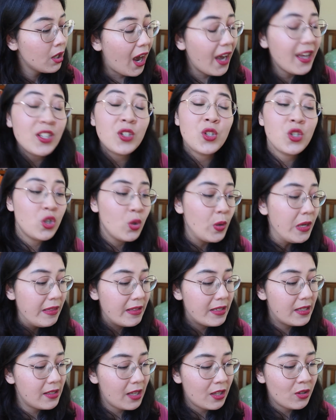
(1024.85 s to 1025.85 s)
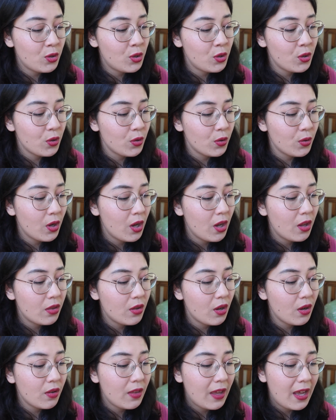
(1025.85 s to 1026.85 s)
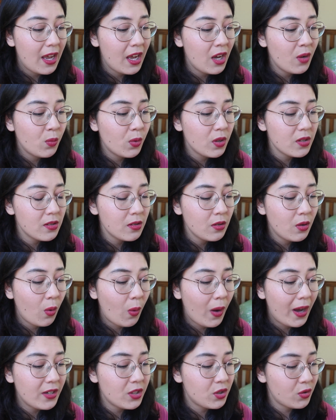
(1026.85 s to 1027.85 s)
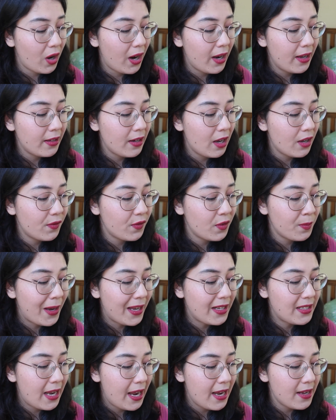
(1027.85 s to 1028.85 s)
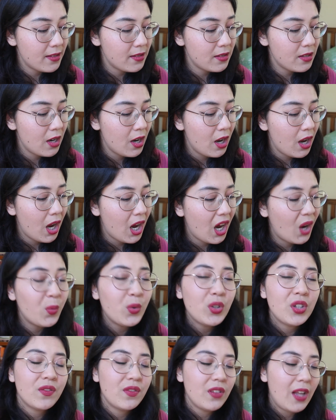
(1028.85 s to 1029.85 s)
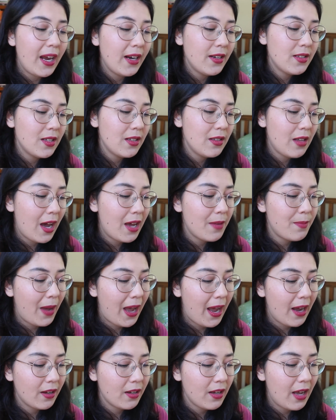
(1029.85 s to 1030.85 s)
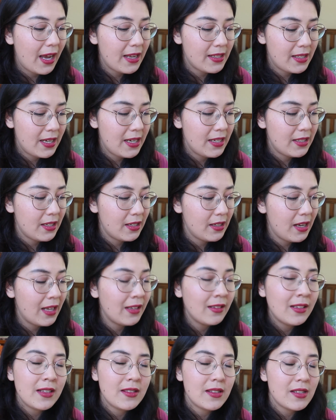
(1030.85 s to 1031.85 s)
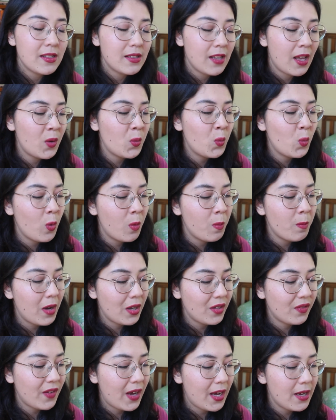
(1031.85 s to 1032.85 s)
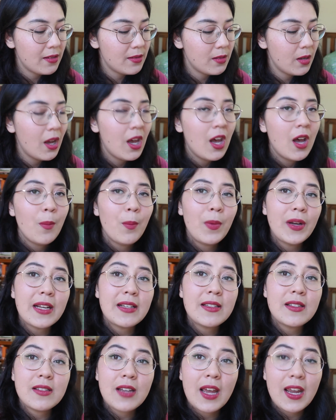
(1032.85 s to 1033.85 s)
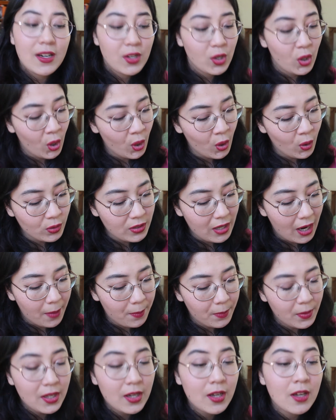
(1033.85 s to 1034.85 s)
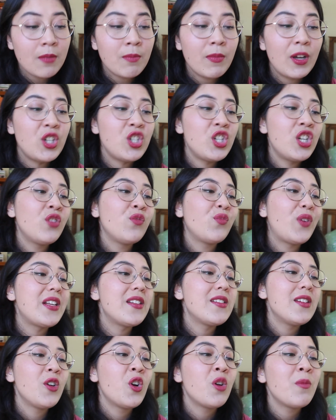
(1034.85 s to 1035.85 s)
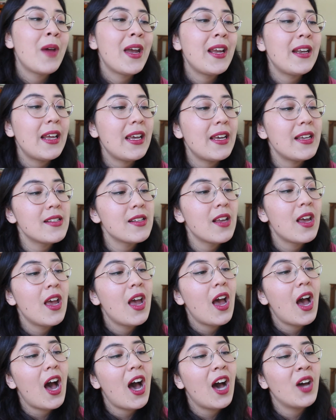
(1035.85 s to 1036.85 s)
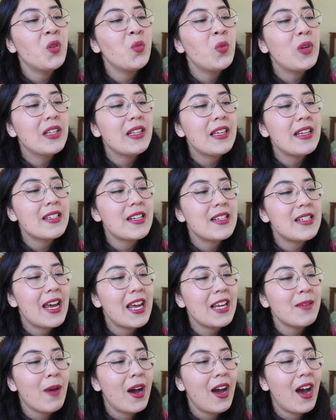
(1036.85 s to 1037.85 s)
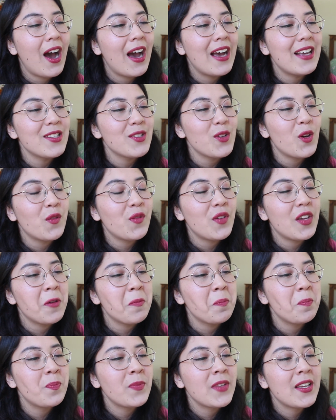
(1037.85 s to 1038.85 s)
I enjoyed the sun too, though the air wasn't quite dry enough for my taste. I would have liked to lie back, as he did, and let the sun warm my face, but I stayed curled up, my chin resting on my knees, unwilling to take my eyes off him.